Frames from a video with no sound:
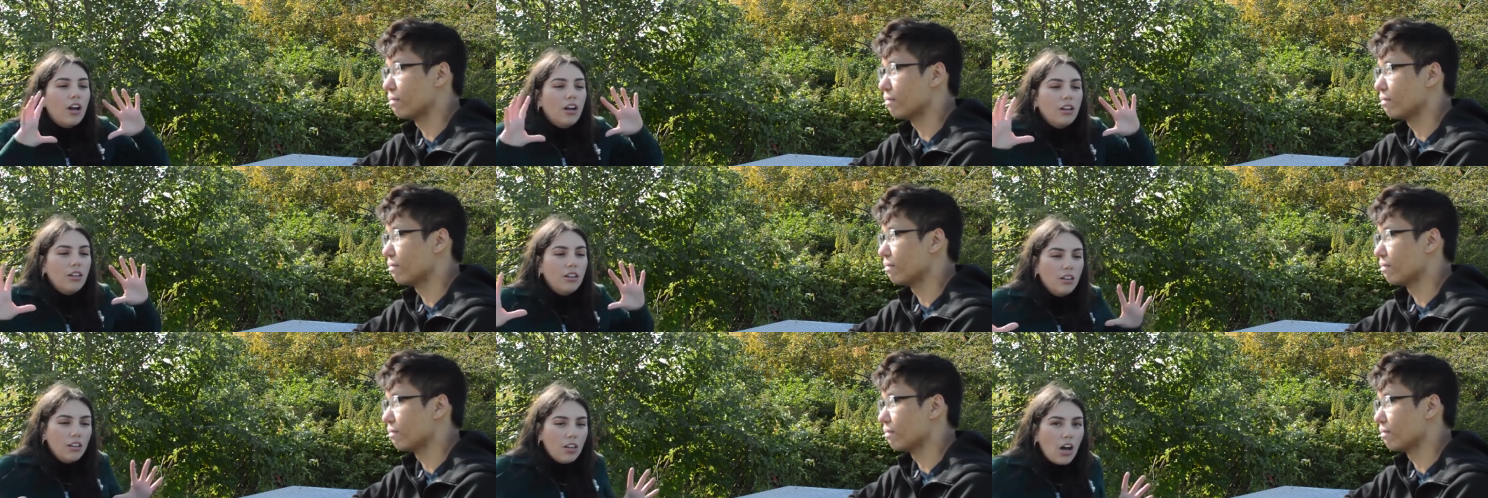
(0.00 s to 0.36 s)

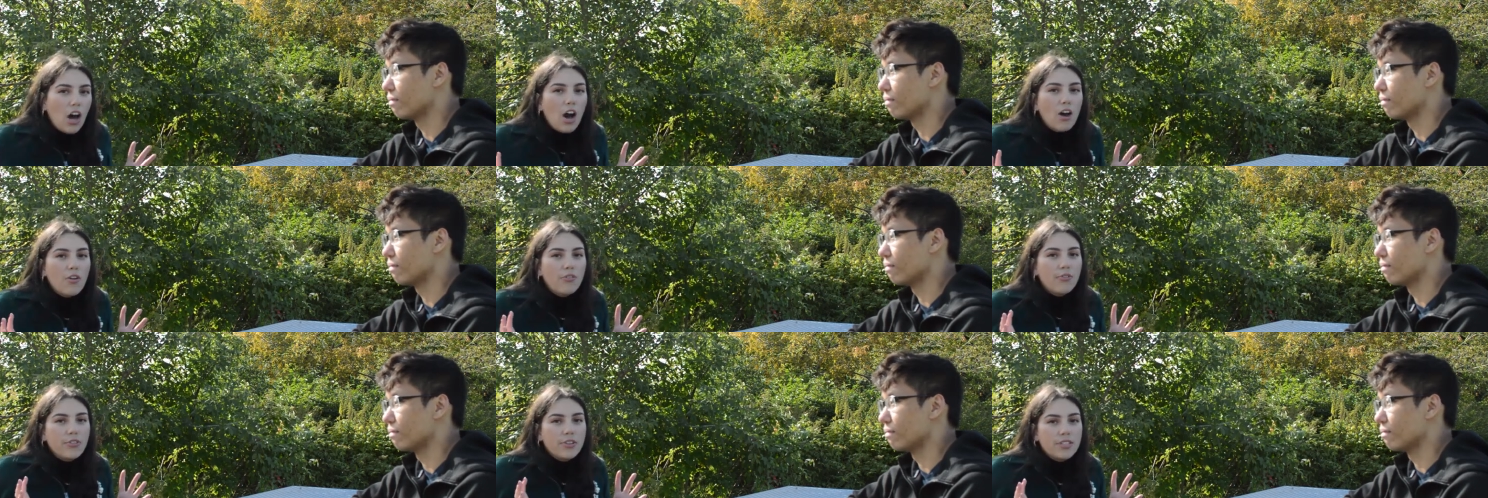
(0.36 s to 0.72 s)
Speaker 1: a
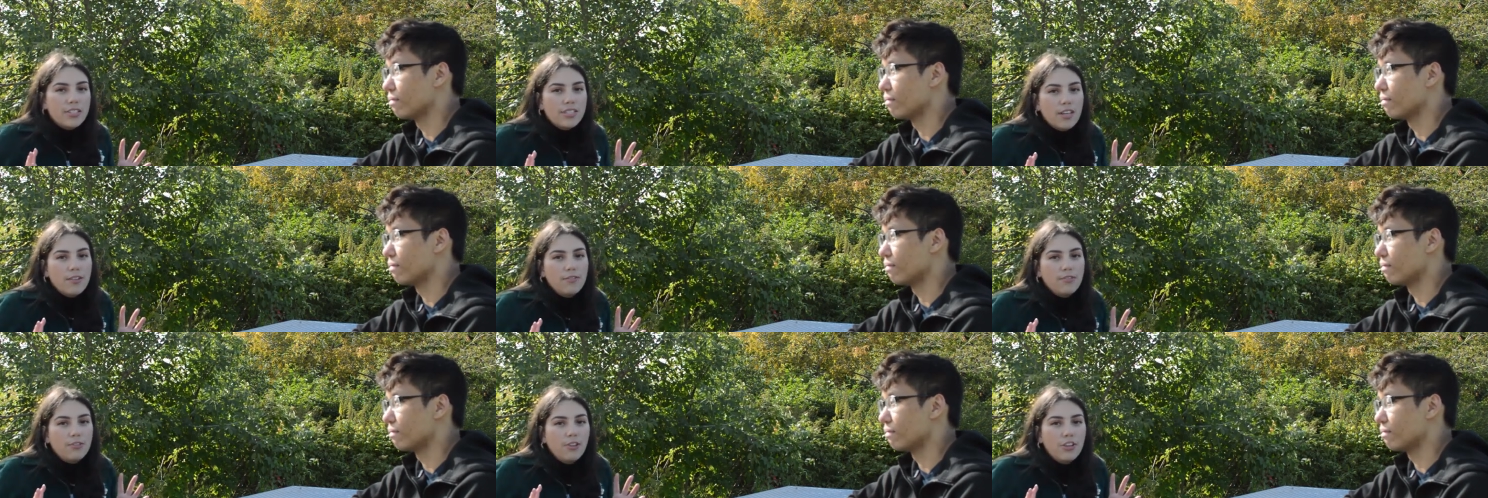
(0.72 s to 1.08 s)
lot for
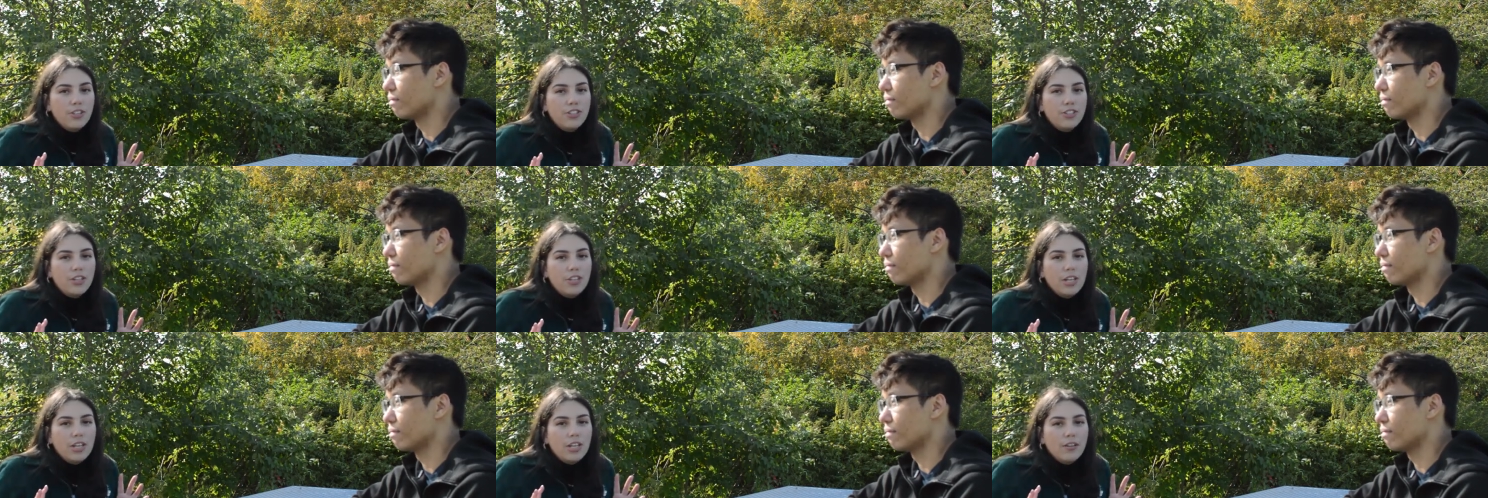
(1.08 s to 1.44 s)
civil
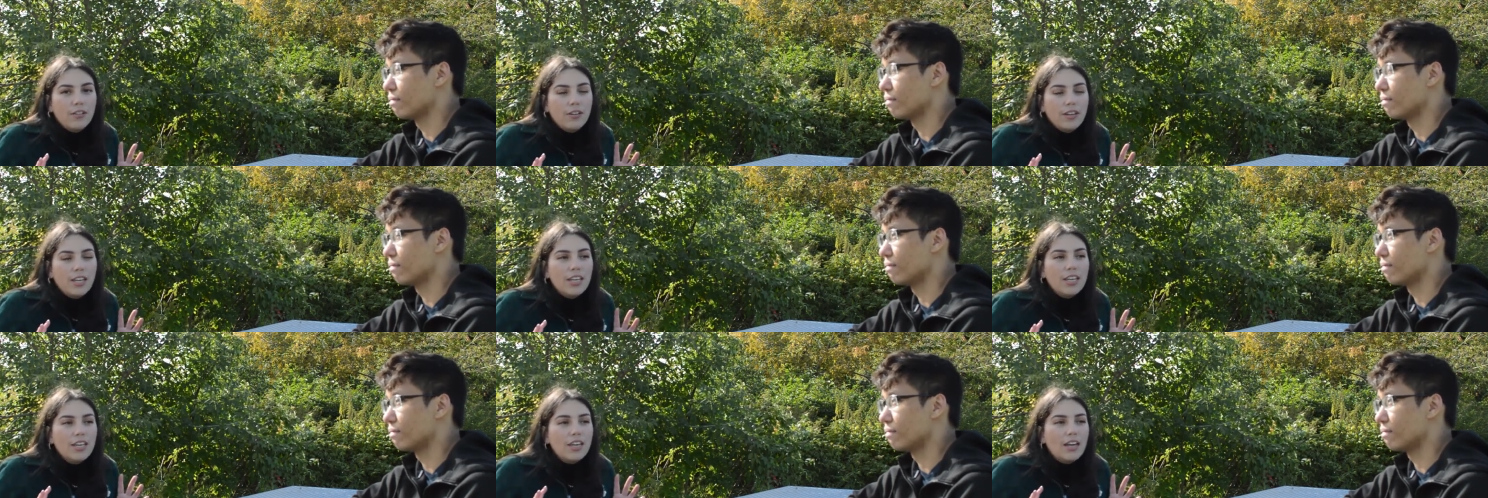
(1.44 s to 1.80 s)

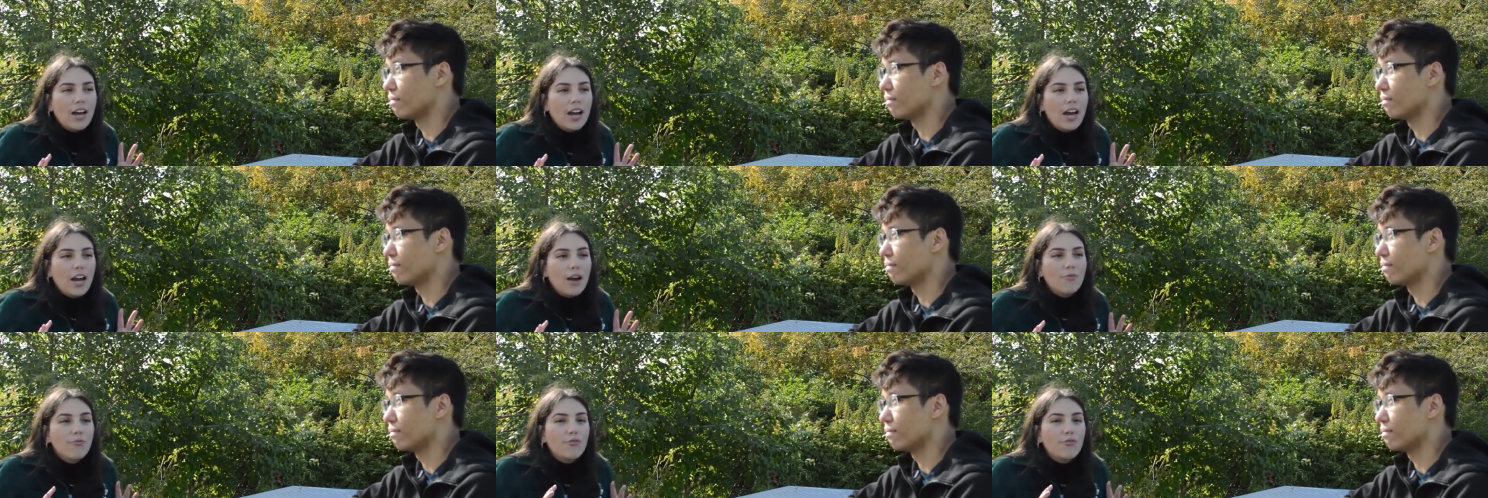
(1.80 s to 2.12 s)
engineering,